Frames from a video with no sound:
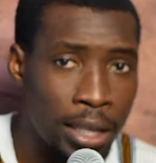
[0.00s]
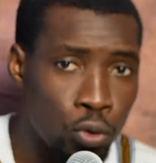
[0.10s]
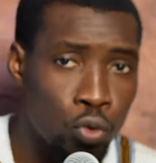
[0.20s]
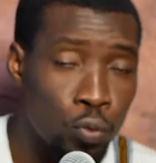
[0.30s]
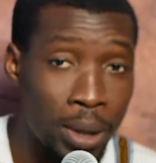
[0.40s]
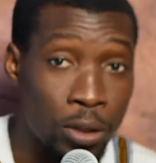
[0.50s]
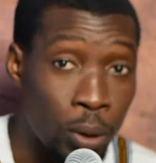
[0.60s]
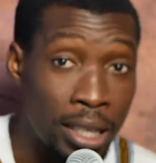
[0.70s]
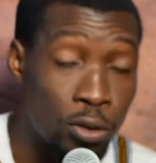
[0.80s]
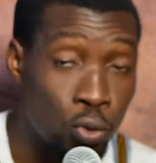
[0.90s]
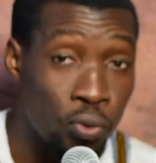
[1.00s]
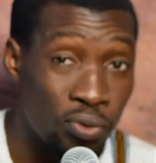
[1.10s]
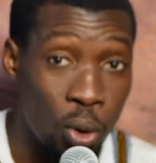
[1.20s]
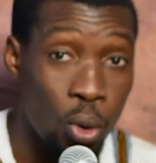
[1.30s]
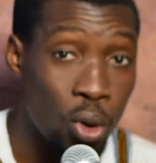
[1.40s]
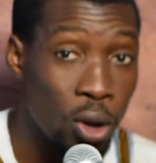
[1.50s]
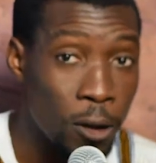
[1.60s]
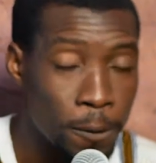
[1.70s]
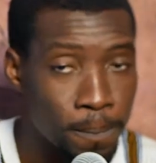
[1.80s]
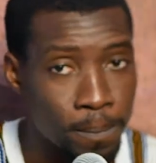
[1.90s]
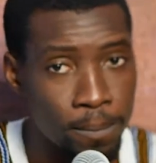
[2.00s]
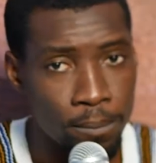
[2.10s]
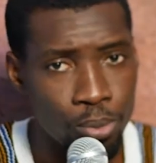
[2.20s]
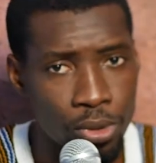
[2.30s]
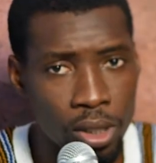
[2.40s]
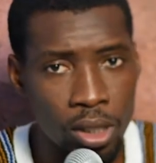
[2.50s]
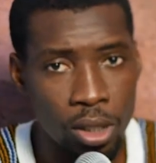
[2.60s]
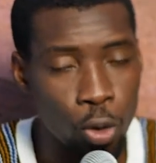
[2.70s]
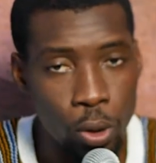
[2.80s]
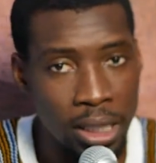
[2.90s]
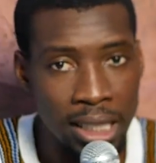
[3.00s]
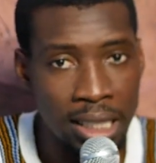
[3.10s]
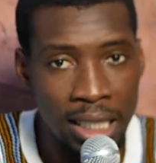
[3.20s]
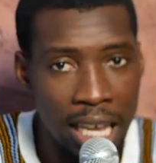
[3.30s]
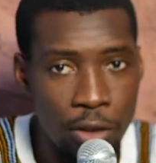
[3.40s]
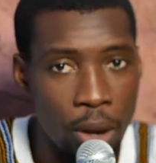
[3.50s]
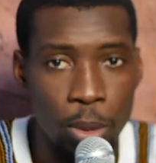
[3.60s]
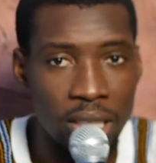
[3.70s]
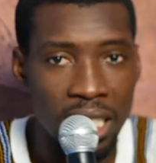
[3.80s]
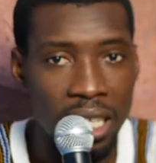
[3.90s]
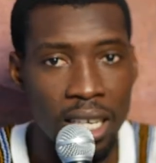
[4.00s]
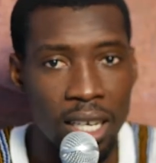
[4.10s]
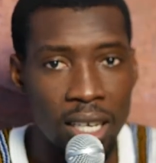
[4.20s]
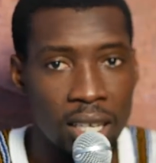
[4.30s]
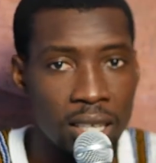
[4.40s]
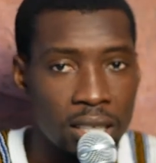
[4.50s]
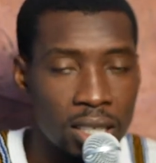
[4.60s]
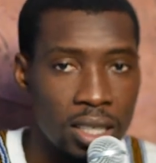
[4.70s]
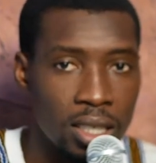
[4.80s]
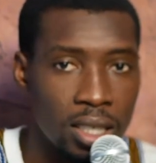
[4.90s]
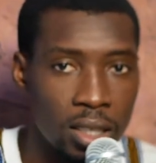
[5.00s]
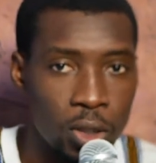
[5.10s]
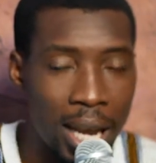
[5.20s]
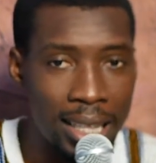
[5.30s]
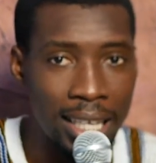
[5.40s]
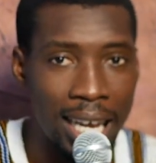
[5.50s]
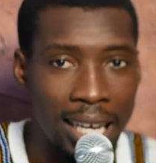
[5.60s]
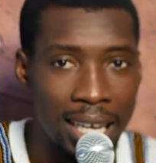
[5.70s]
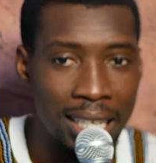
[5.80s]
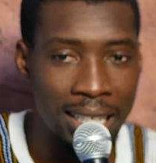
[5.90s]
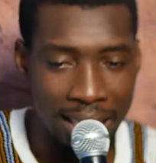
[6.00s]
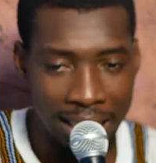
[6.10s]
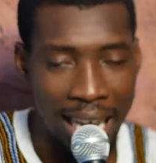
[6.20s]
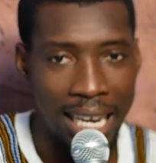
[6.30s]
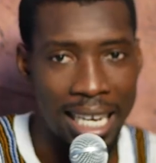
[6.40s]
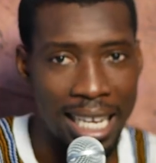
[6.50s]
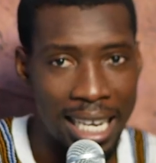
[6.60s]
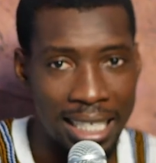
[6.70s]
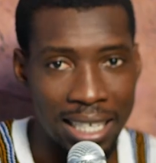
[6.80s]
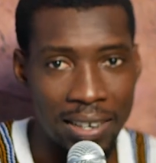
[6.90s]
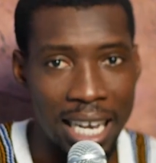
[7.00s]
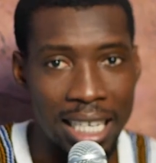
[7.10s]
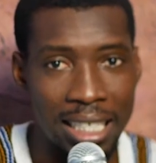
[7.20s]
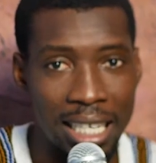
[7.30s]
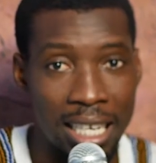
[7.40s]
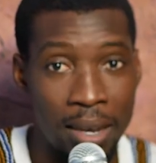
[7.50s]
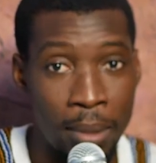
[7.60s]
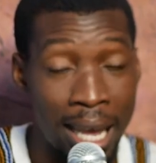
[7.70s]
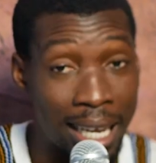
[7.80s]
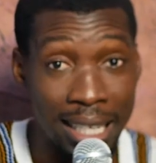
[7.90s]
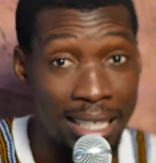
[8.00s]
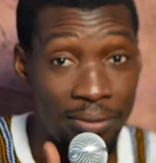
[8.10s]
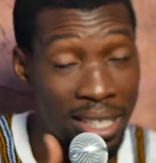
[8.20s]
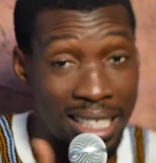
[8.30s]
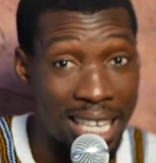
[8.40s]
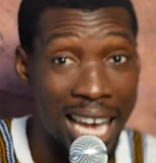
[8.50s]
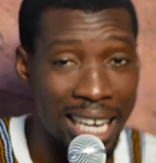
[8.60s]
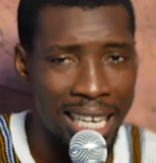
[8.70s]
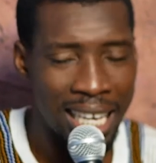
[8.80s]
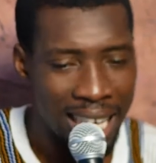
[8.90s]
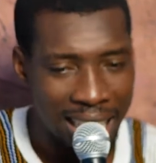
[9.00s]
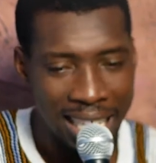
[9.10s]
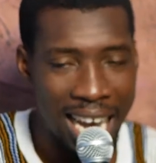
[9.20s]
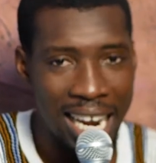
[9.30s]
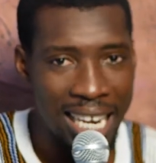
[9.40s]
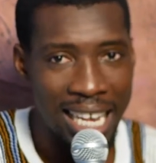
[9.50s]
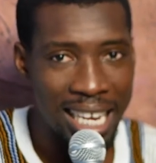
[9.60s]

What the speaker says: and 2, part 1 and 2, 4. So Jane Shomoni. So I think in Ghana I can even see Ghana